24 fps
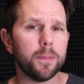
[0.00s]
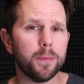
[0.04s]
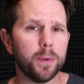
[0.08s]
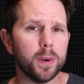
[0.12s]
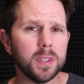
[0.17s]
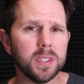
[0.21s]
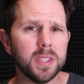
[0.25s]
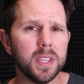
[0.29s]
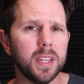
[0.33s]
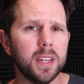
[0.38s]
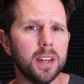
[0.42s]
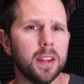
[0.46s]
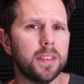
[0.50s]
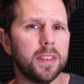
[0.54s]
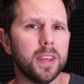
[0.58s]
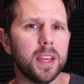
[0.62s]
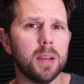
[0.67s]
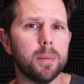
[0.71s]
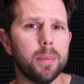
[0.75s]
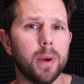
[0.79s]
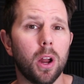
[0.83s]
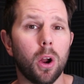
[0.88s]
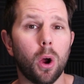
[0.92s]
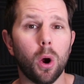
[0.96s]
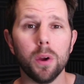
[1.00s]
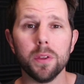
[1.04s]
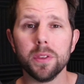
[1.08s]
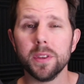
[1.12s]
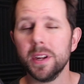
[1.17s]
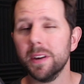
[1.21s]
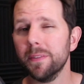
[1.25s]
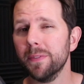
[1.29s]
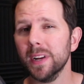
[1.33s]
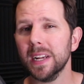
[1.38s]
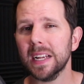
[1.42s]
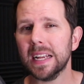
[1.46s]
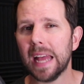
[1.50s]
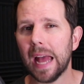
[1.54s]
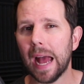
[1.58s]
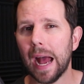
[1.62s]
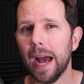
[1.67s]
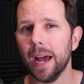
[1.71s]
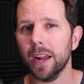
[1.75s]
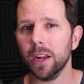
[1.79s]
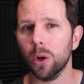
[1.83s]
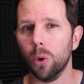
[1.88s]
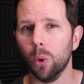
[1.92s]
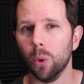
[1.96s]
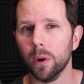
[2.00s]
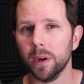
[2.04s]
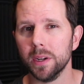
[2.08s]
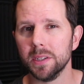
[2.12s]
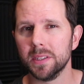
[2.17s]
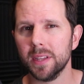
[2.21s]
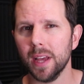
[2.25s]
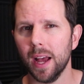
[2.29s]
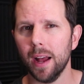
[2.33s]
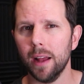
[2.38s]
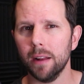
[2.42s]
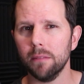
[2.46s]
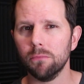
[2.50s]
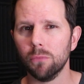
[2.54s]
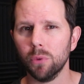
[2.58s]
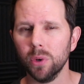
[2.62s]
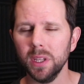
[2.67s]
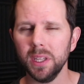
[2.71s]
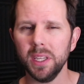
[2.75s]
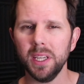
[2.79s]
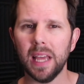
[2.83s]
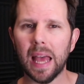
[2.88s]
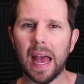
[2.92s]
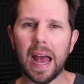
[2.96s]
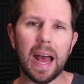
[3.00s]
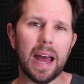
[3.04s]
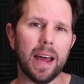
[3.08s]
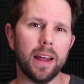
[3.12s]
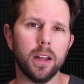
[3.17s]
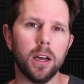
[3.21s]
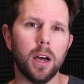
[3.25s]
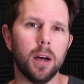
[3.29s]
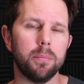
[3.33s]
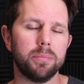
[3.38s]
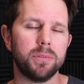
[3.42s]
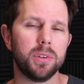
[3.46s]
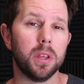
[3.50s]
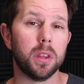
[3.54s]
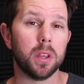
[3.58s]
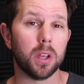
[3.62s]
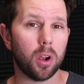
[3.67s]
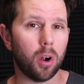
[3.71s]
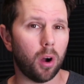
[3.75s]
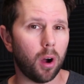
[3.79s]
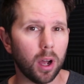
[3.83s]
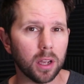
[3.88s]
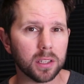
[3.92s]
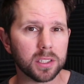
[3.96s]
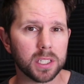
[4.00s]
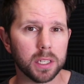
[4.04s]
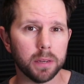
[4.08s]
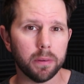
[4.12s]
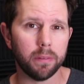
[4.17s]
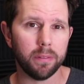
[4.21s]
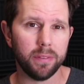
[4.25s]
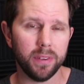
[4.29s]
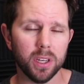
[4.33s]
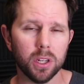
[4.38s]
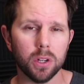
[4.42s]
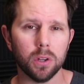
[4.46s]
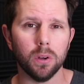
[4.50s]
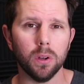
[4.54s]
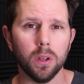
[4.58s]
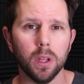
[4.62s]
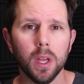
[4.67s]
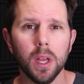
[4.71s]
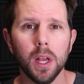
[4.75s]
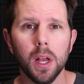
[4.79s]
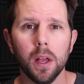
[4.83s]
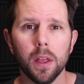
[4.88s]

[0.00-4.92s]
first thing to think about are the different categories that really add up to the cost of a vehicle.